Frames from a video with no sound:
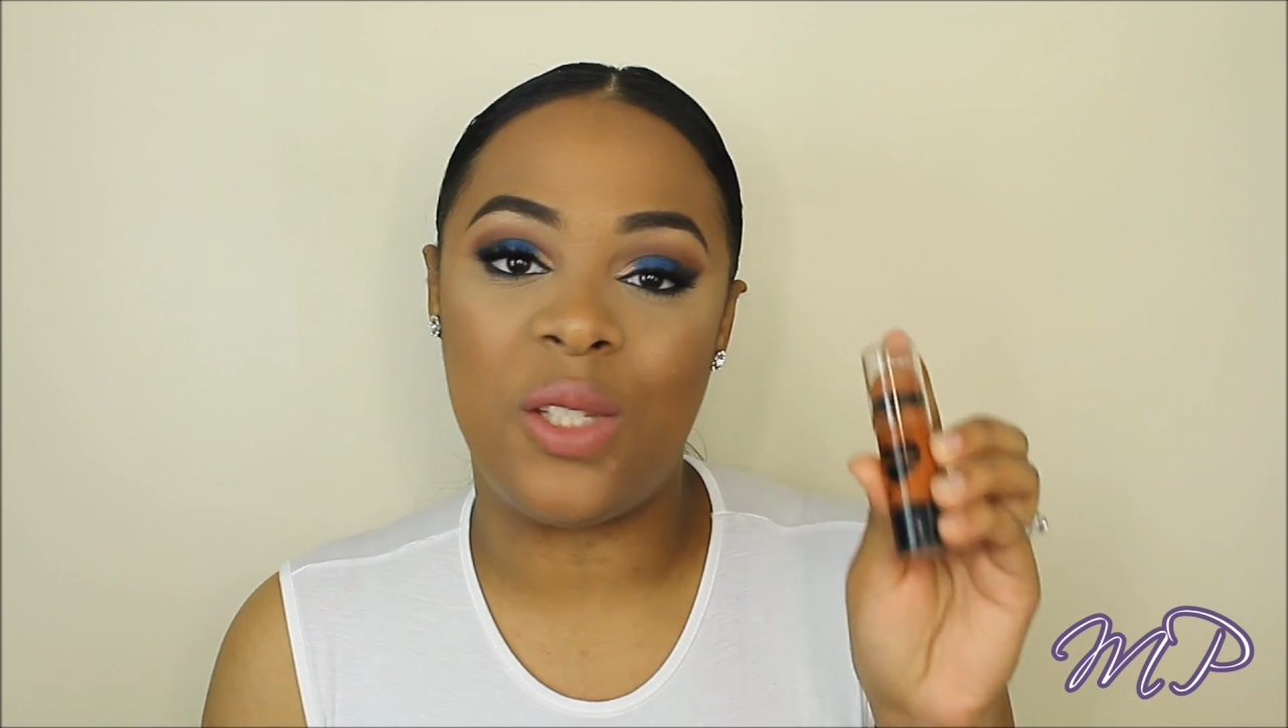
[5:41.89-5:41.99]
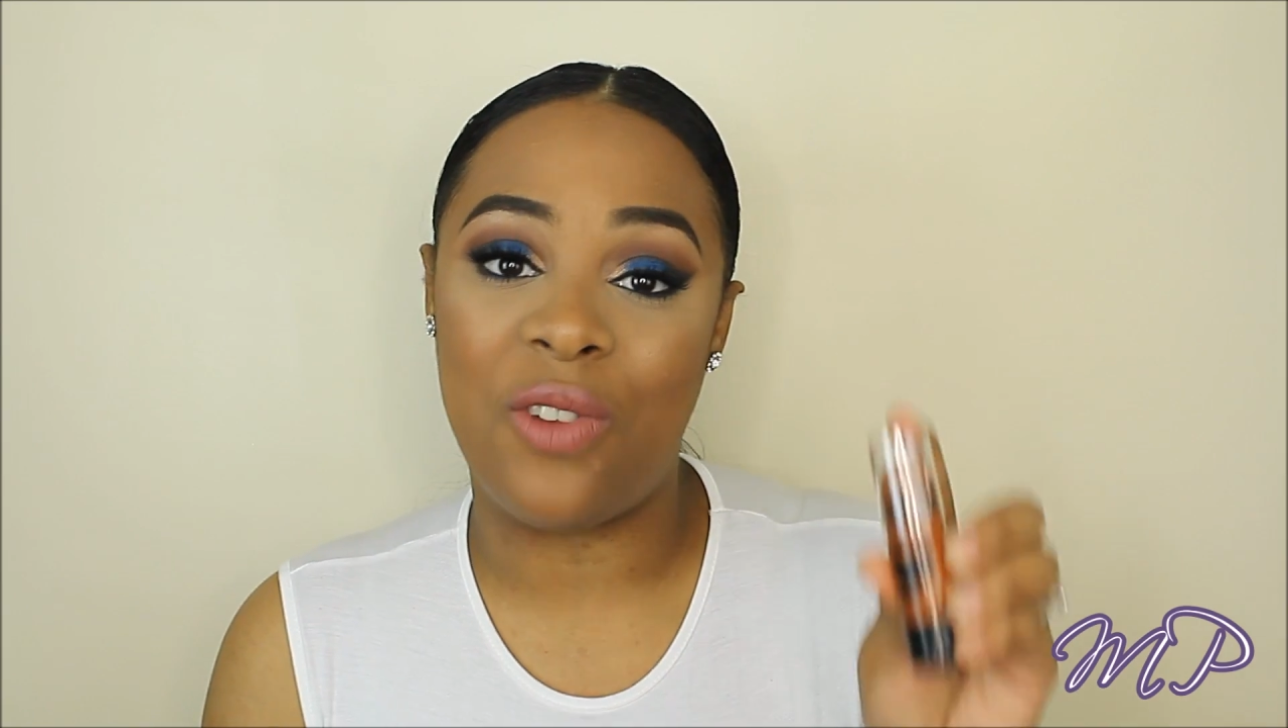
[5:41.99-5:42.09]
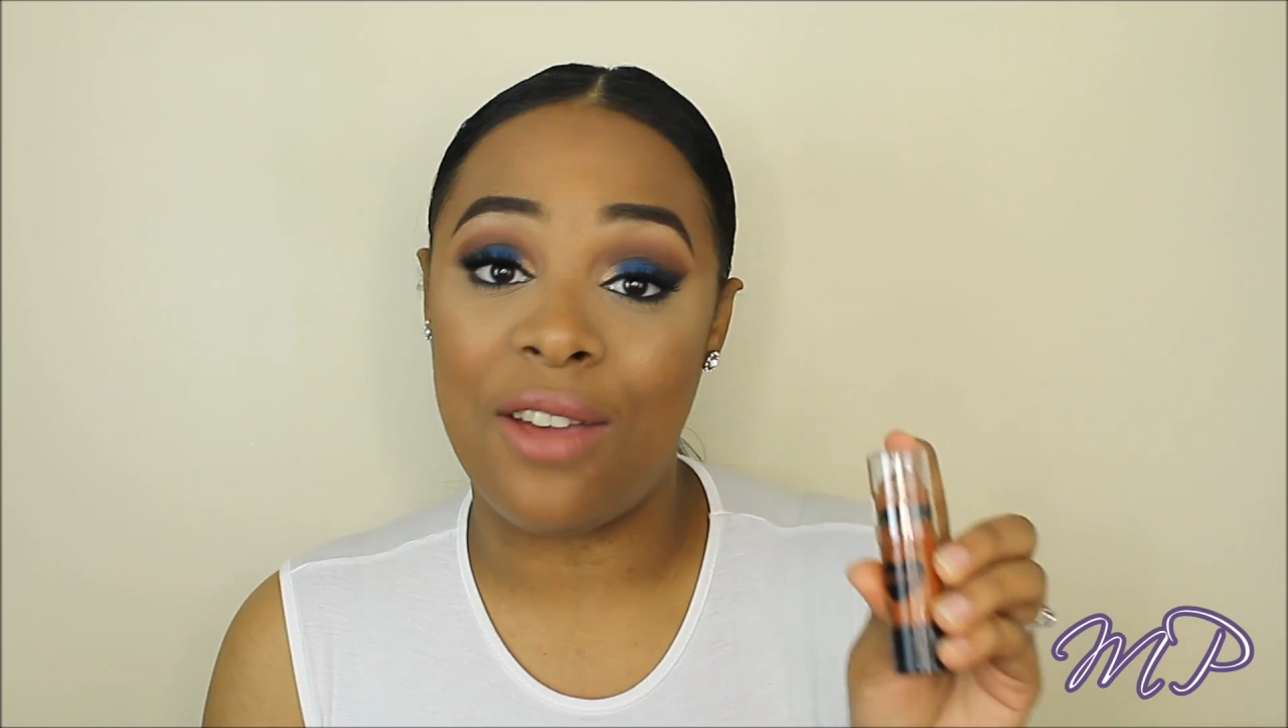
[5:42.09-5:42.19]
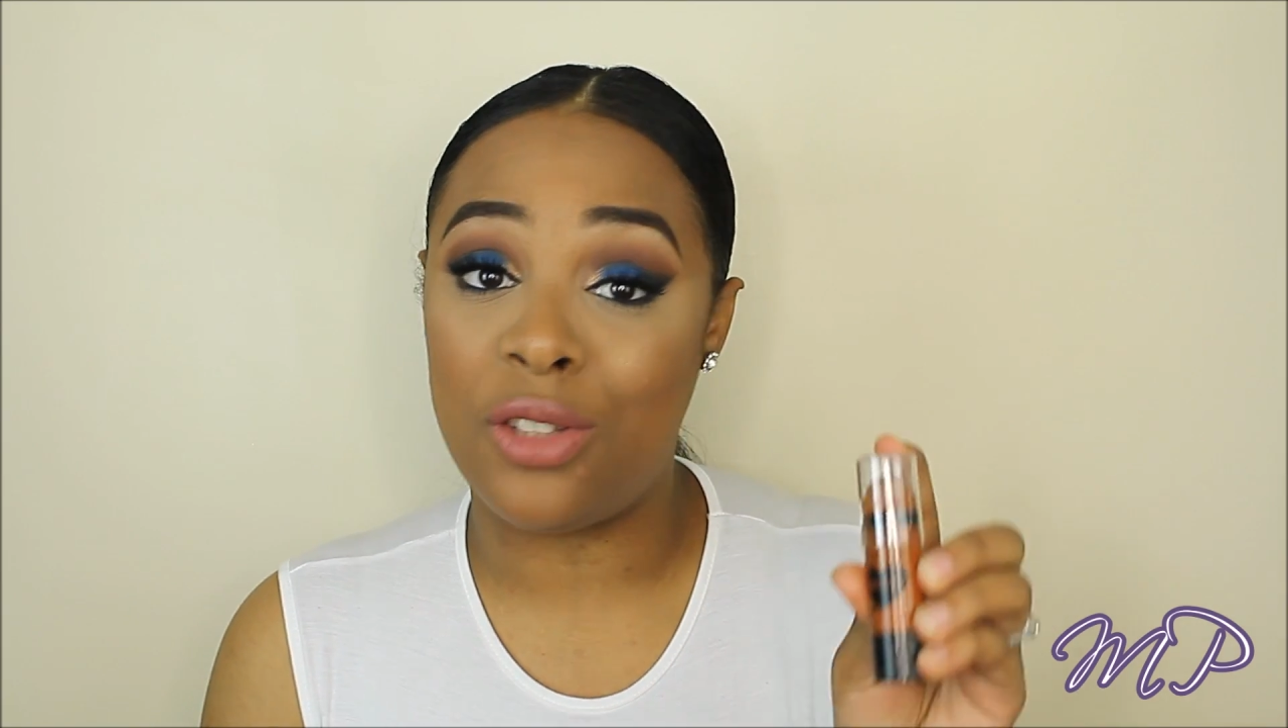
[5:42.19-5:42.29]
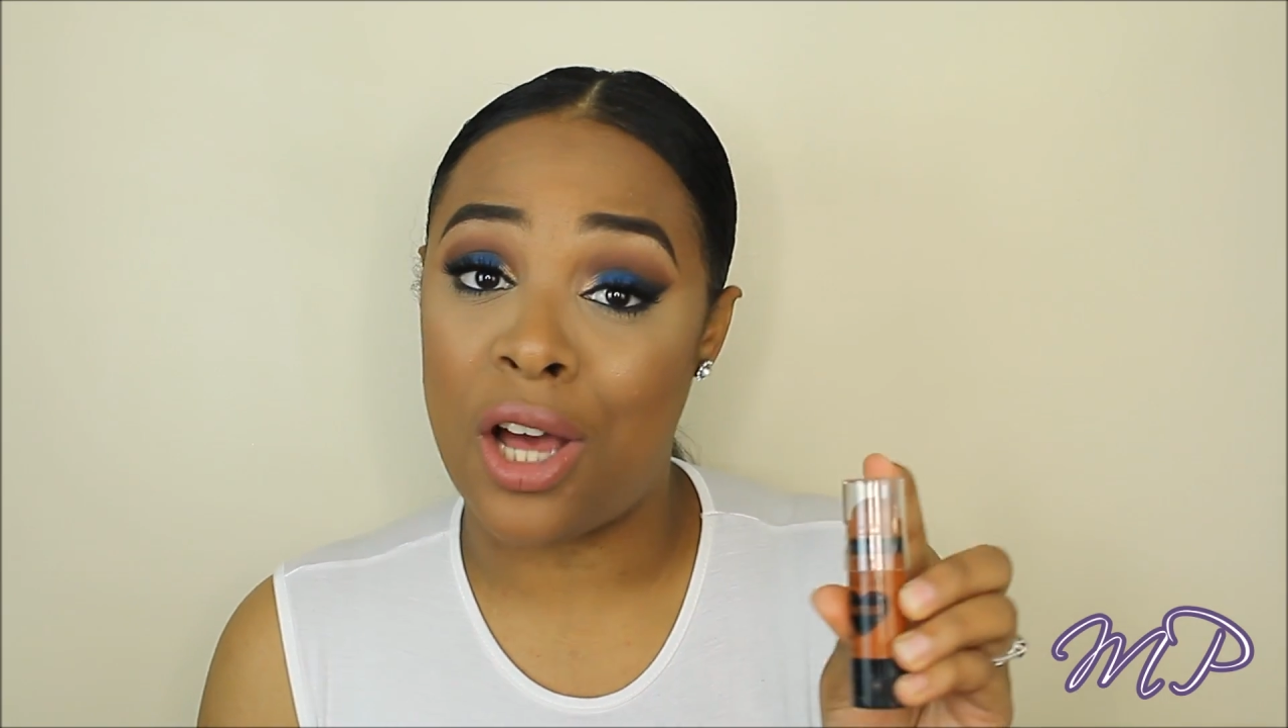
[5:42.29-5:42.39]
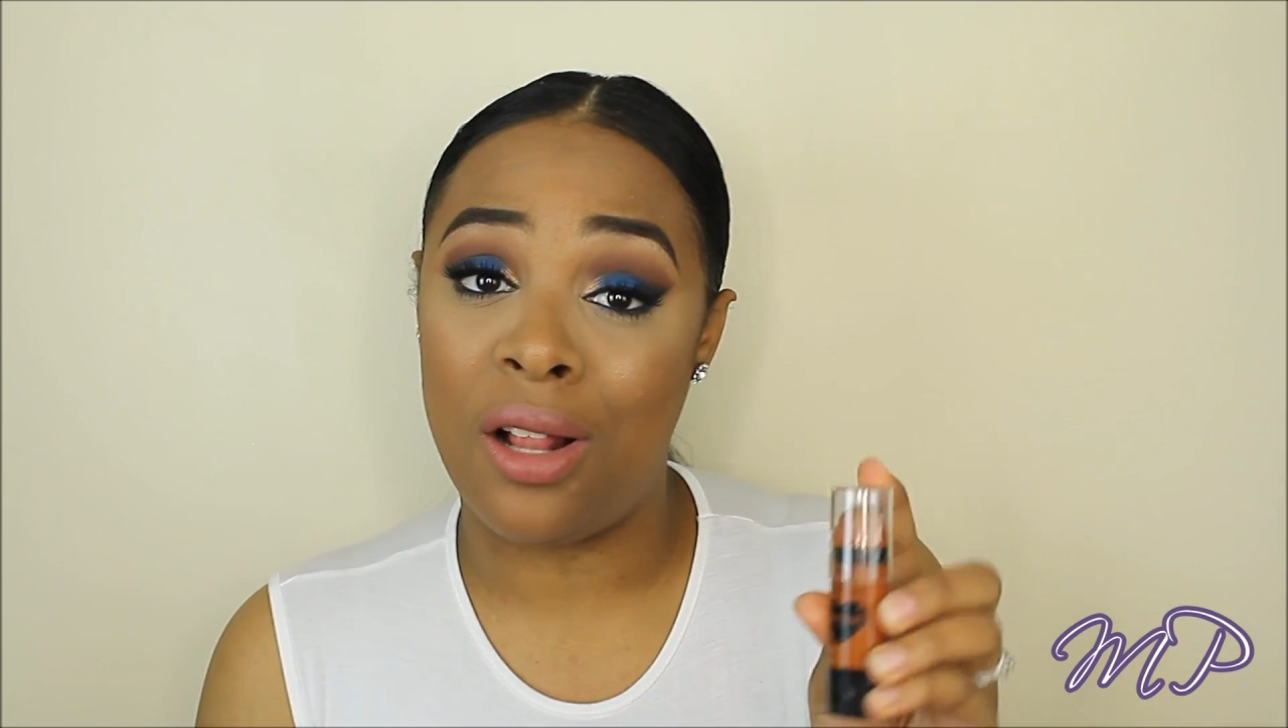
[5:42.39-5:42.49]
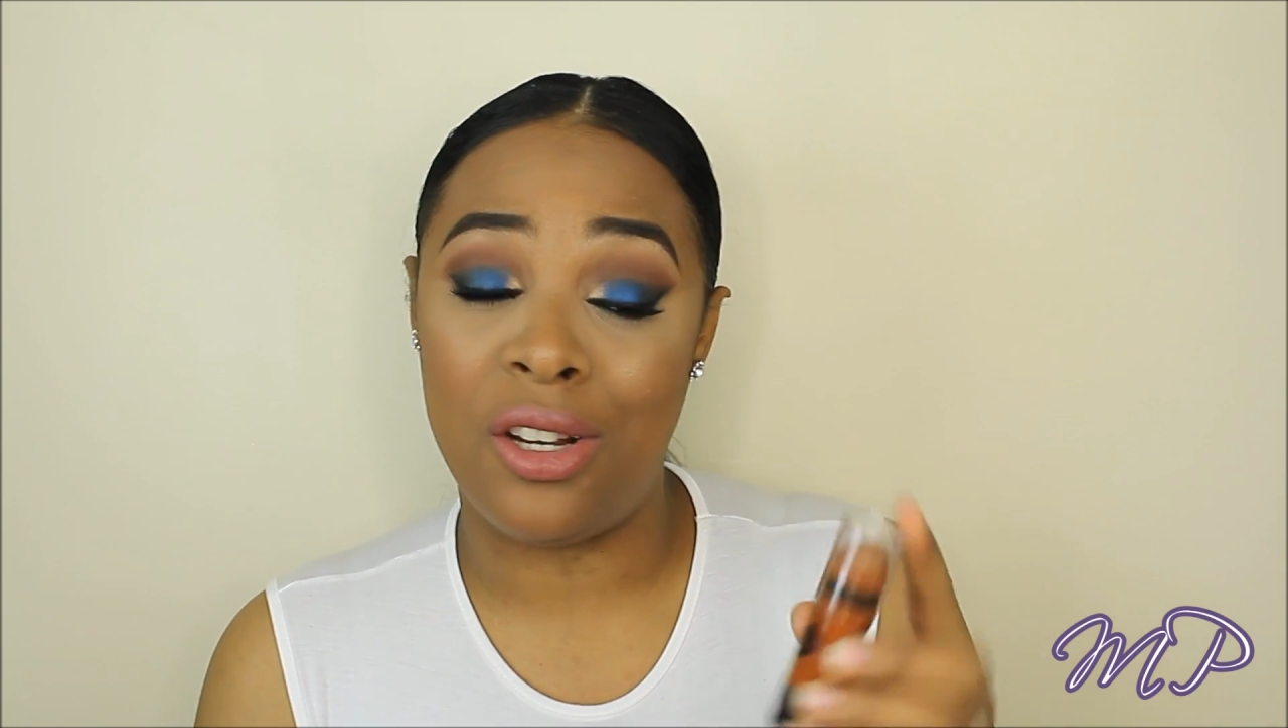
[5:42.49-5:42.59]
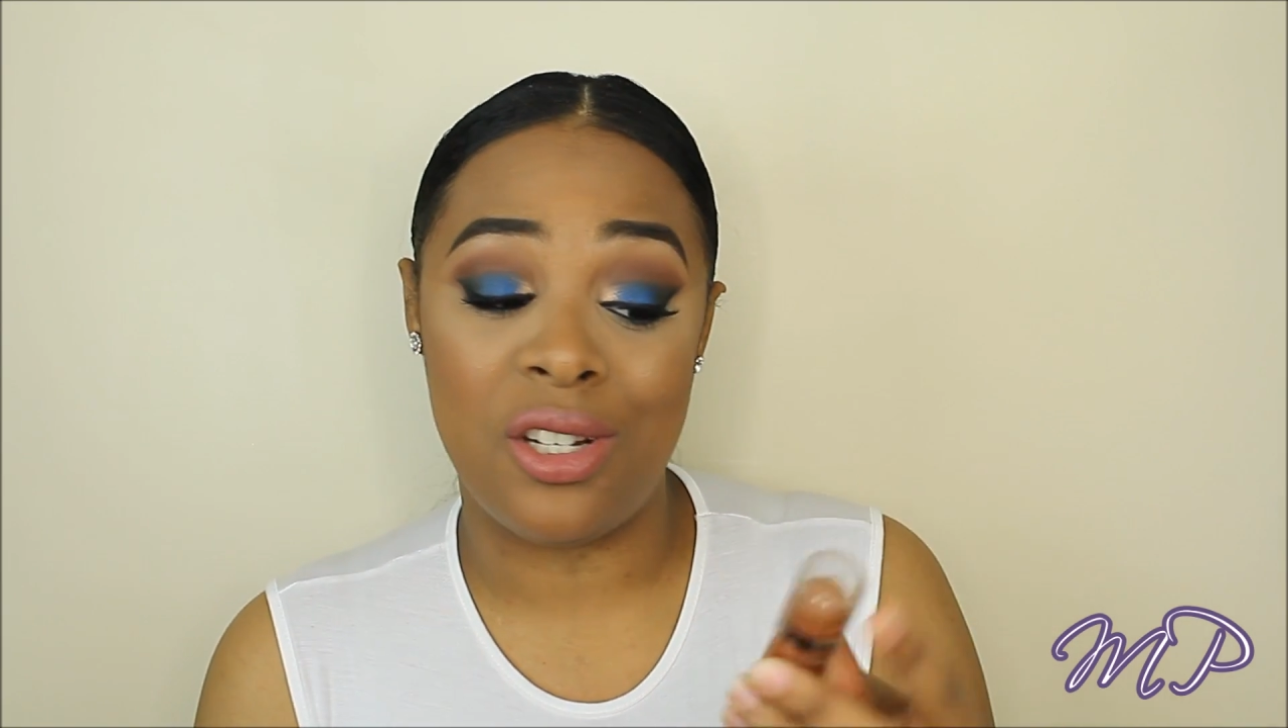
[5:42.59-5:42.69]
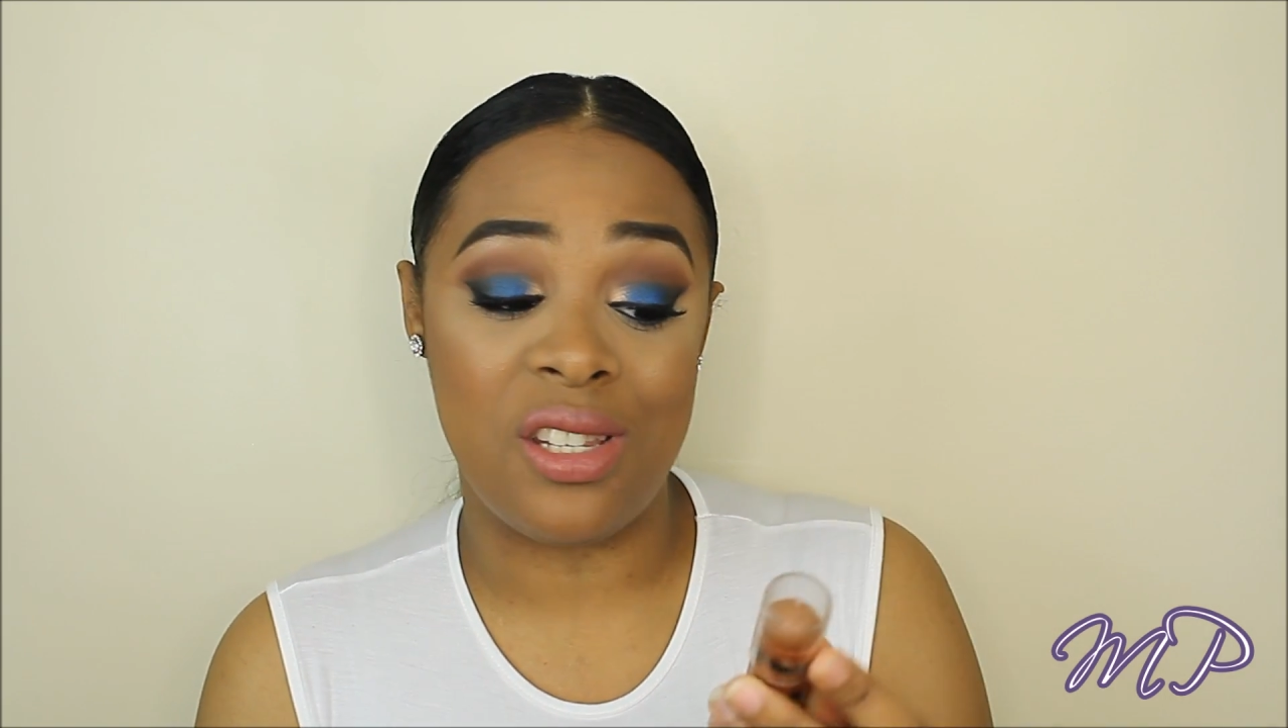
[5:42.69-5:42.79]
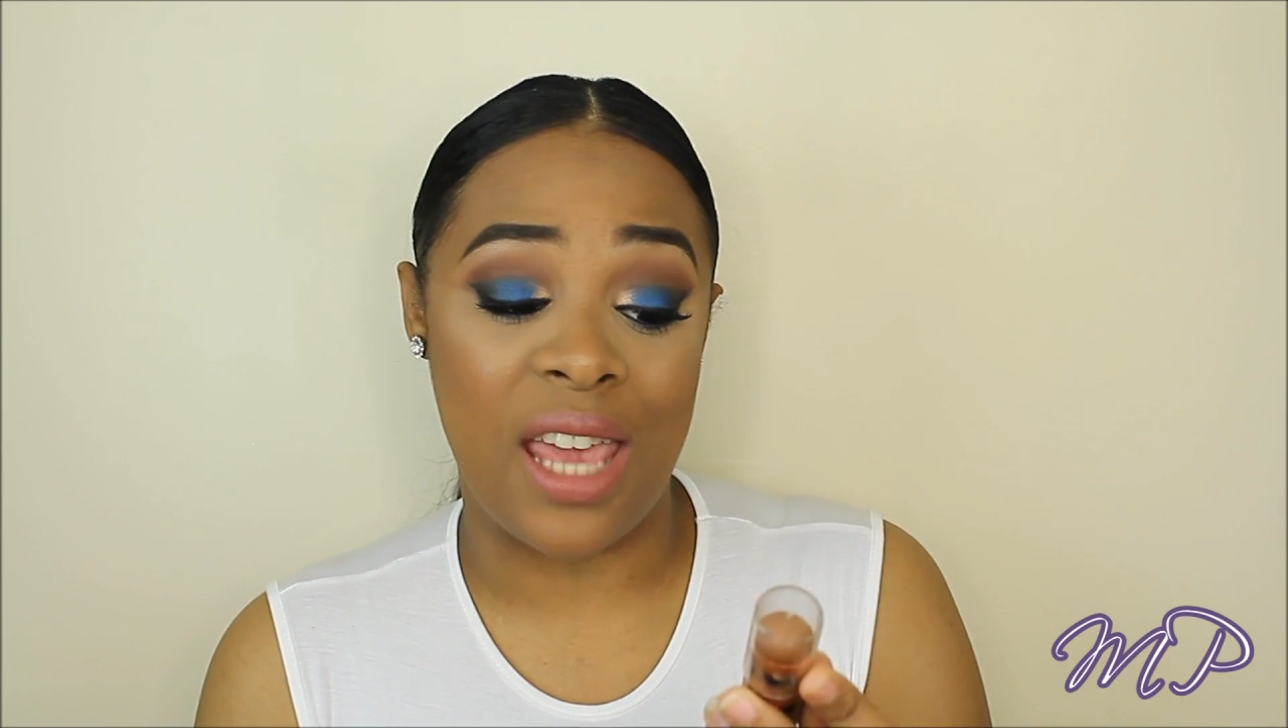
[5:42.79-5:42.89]
It's
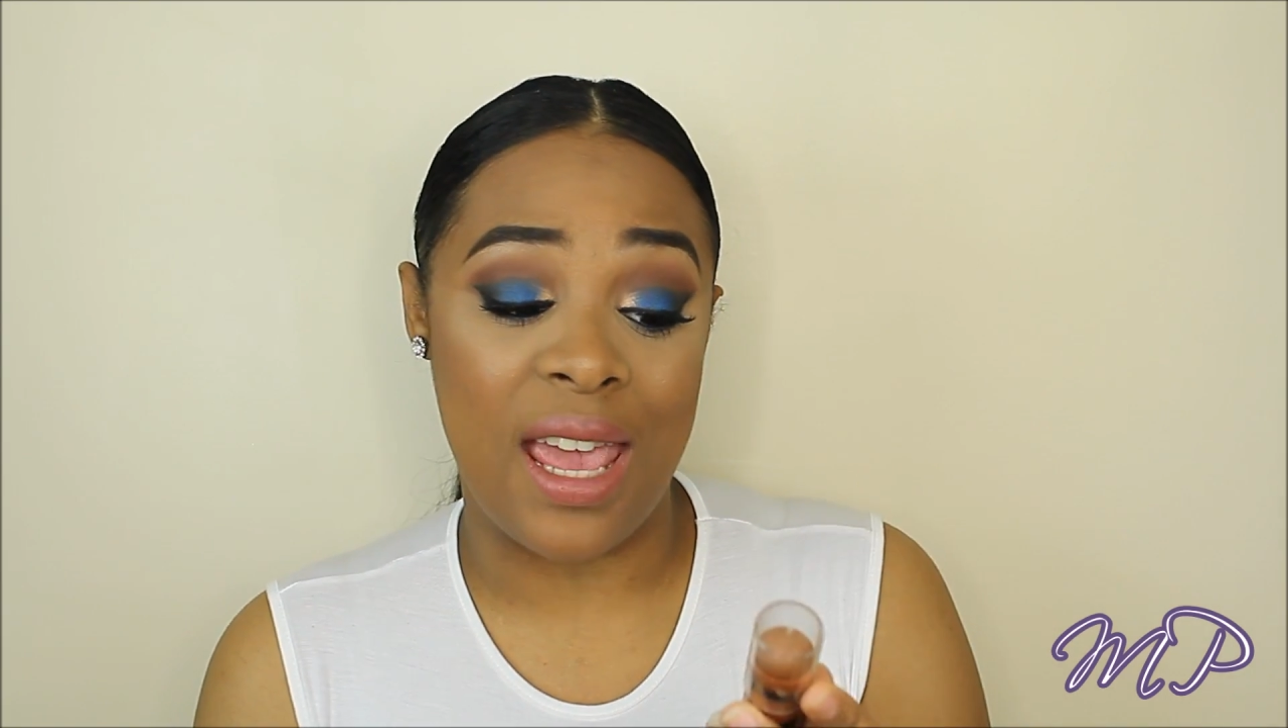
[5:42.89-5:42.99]
$5